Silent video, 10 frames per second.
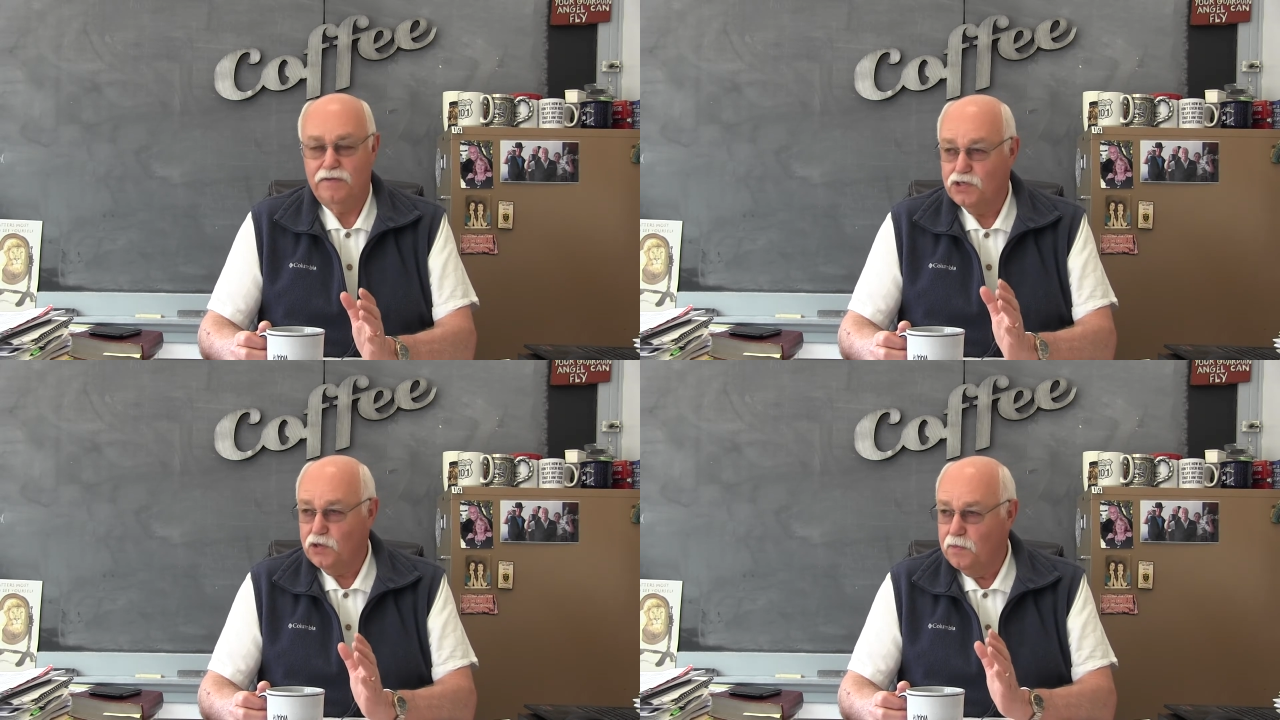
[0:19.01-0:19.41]

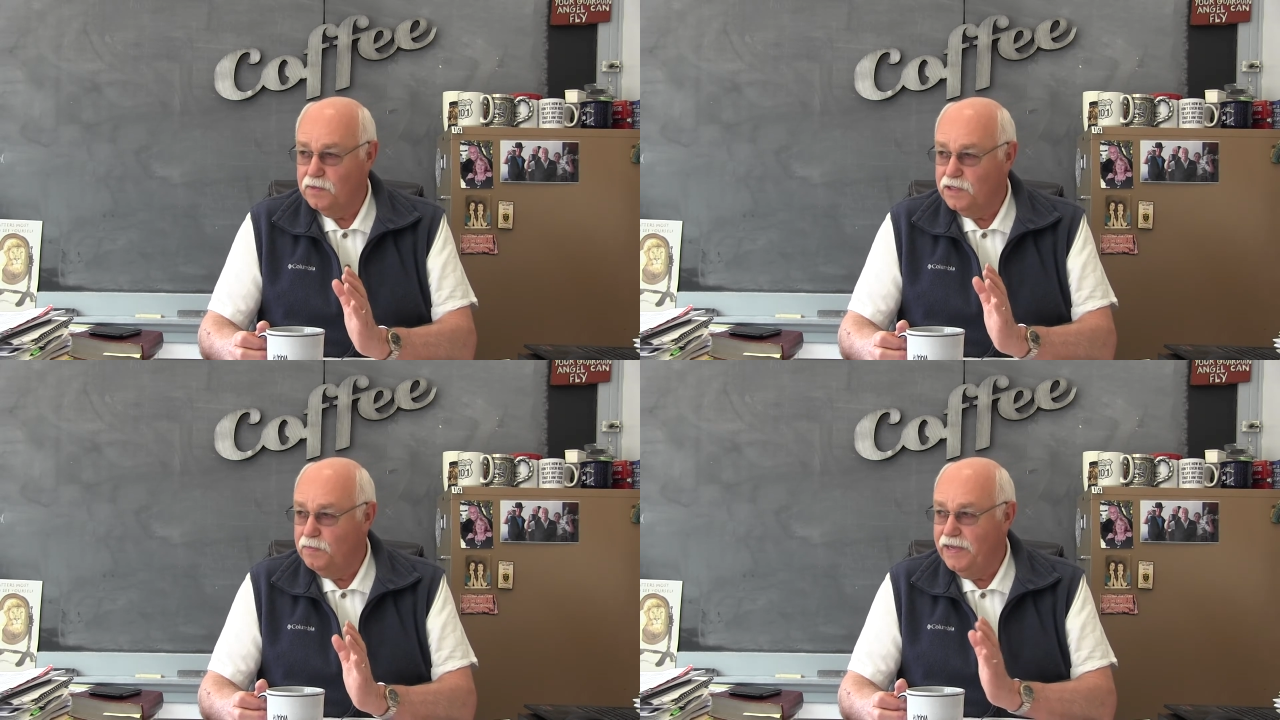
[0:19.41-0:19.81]
And so
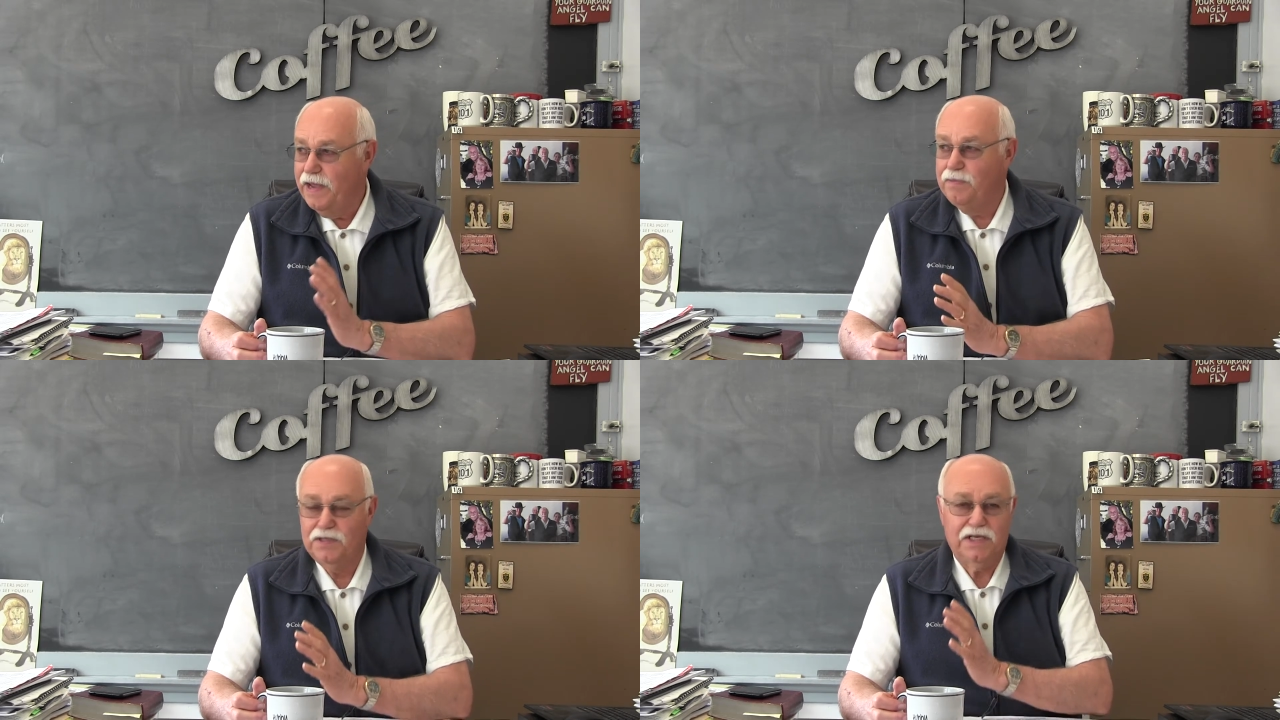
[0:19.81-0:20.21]
to be
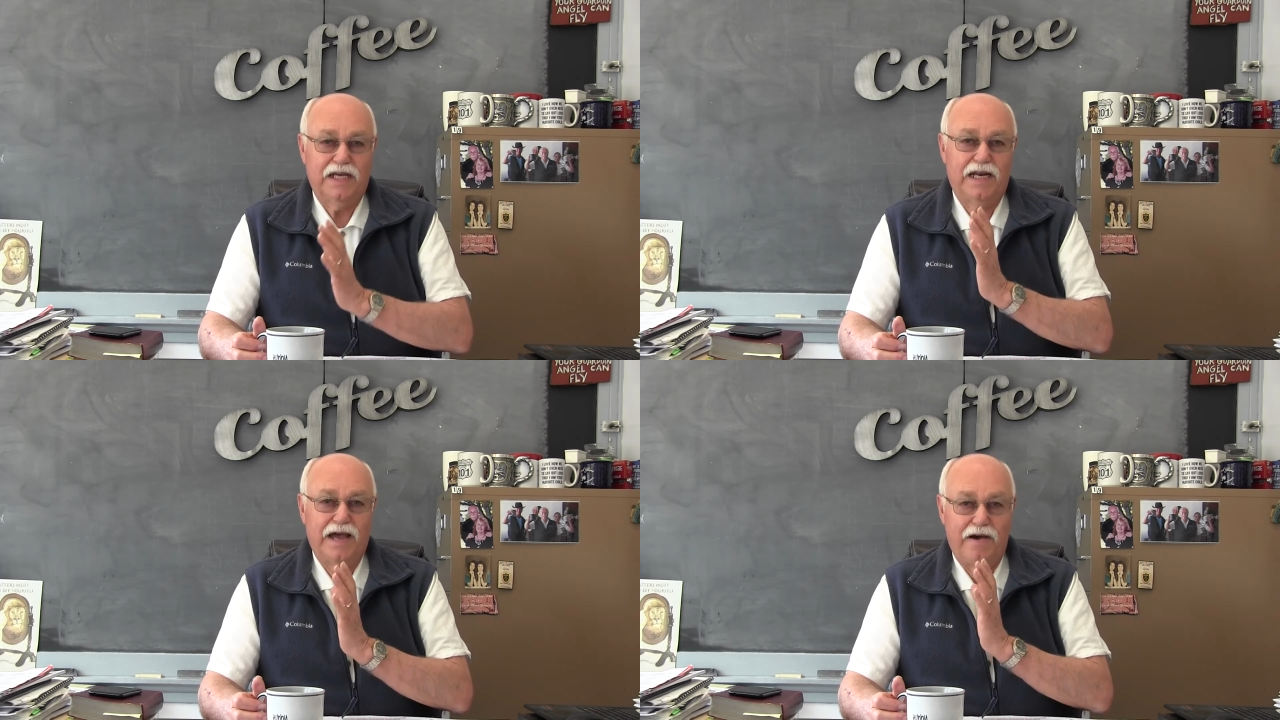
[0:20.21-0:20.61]
able to
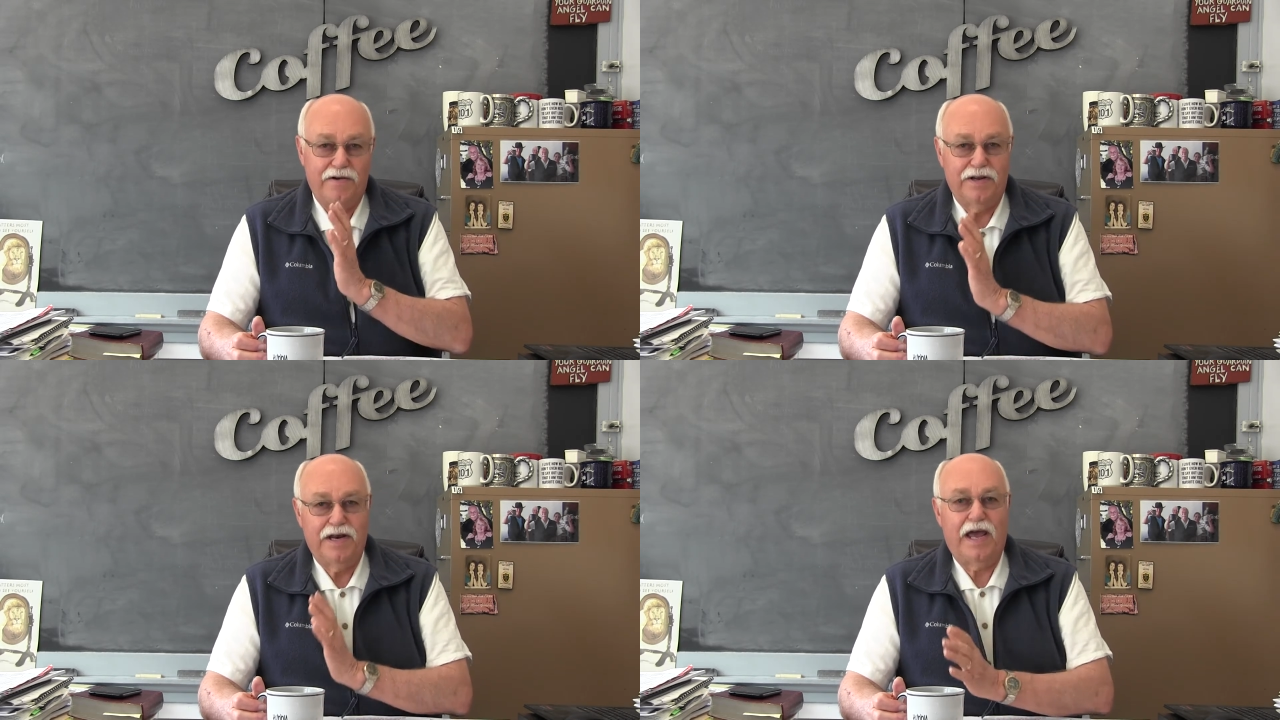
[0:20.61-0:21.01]
get
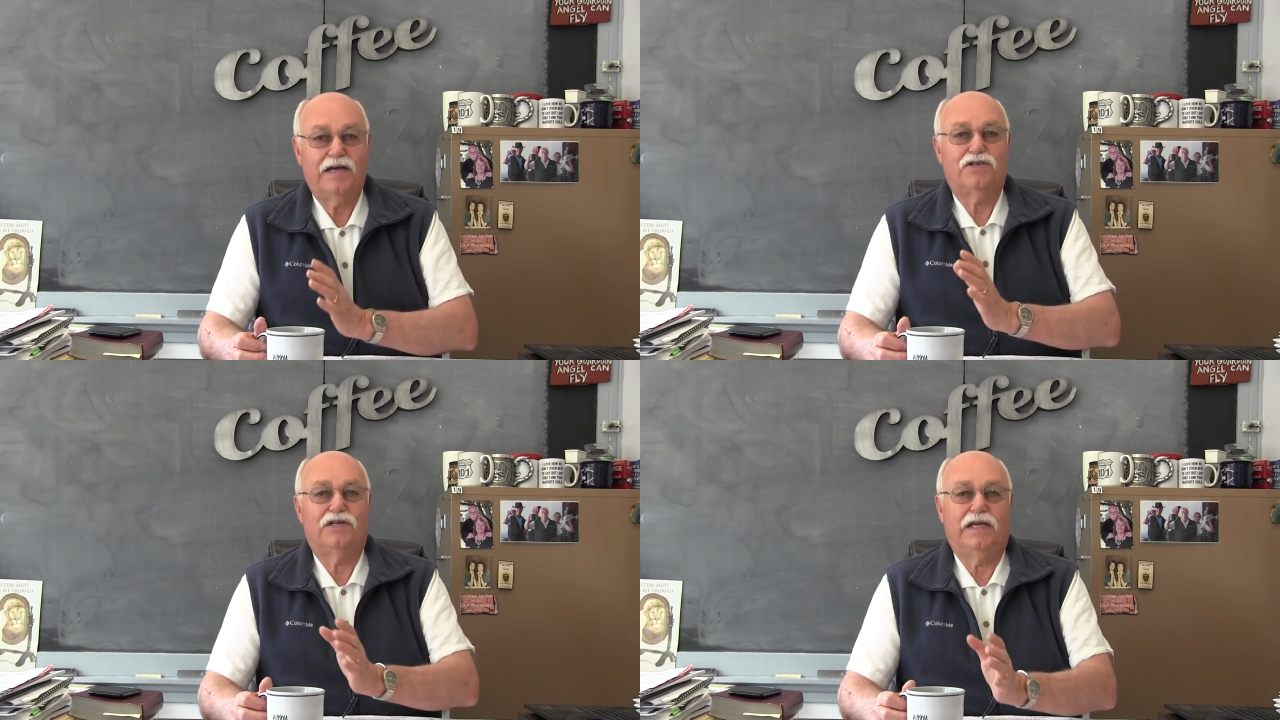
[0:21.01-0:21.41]
out and
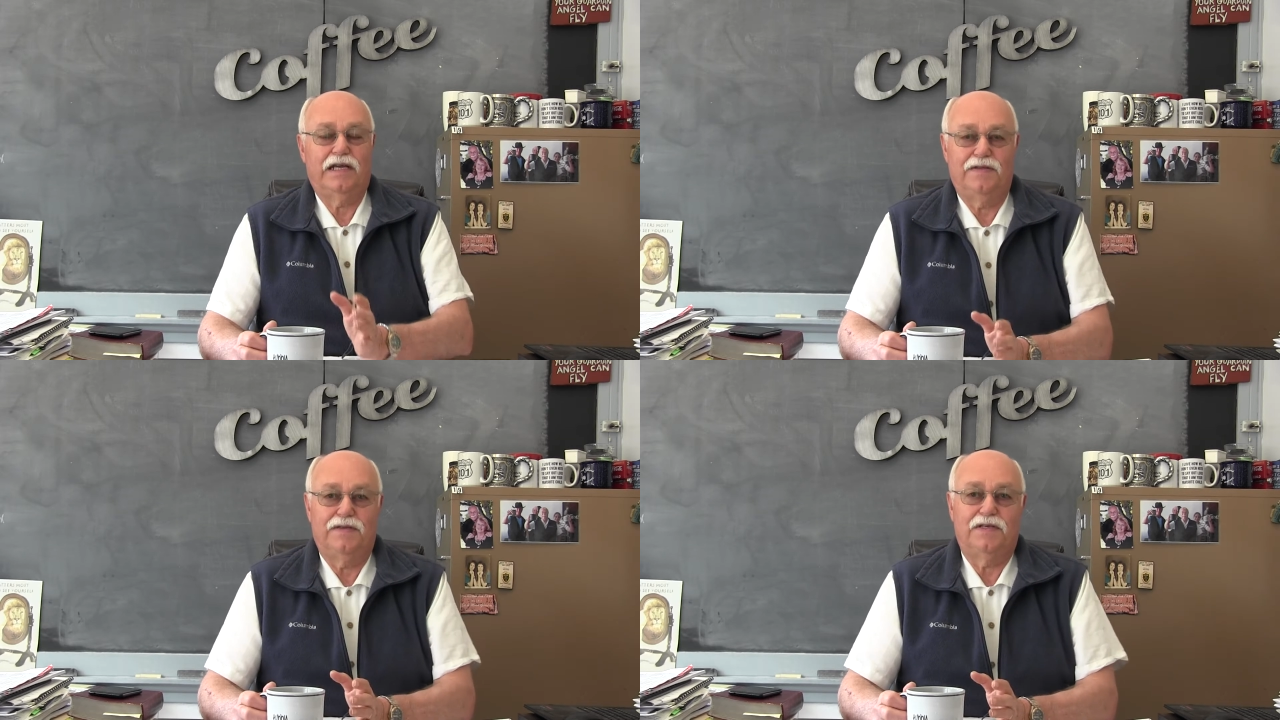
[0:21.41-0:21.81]
actually
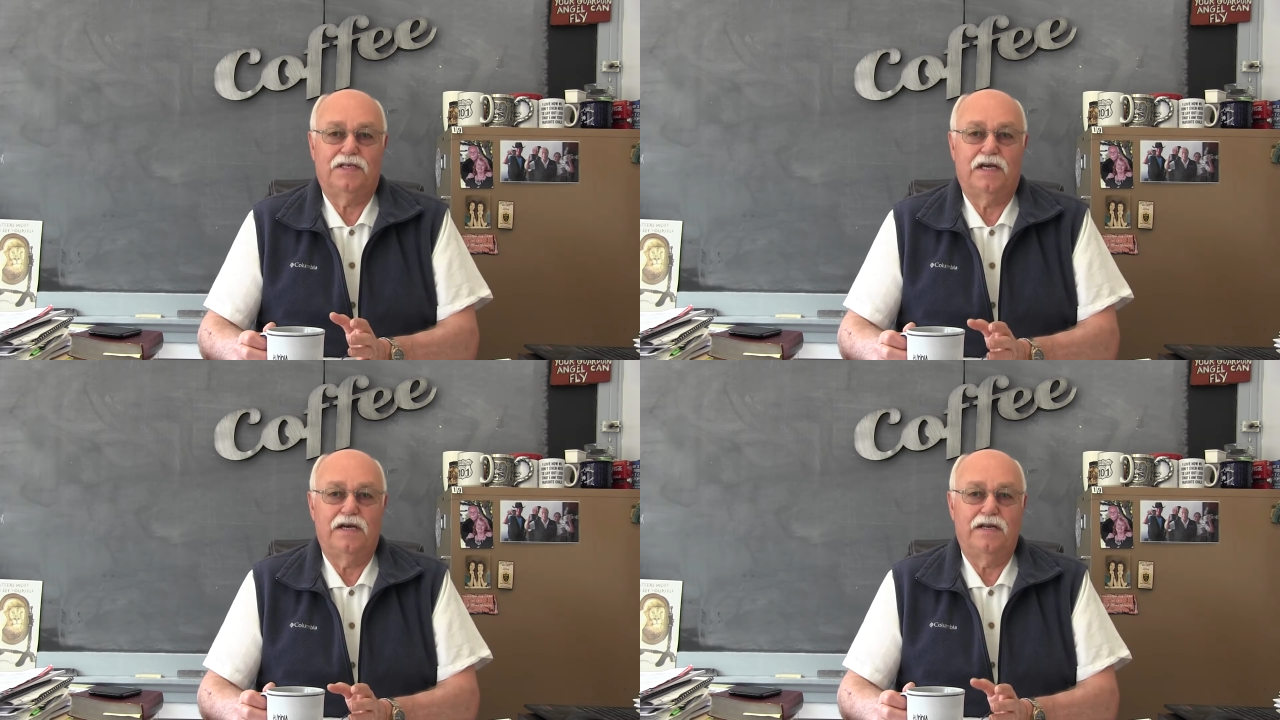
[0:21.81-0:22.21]
get in the
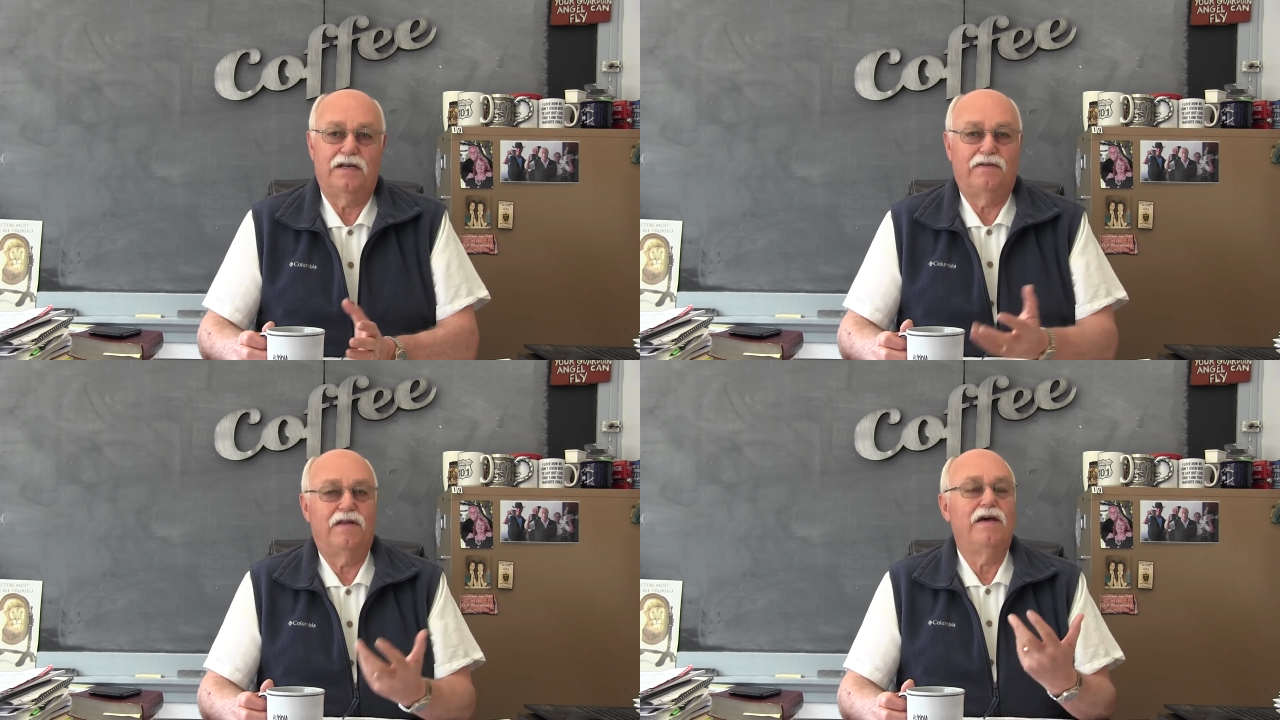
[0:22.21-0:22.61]
sun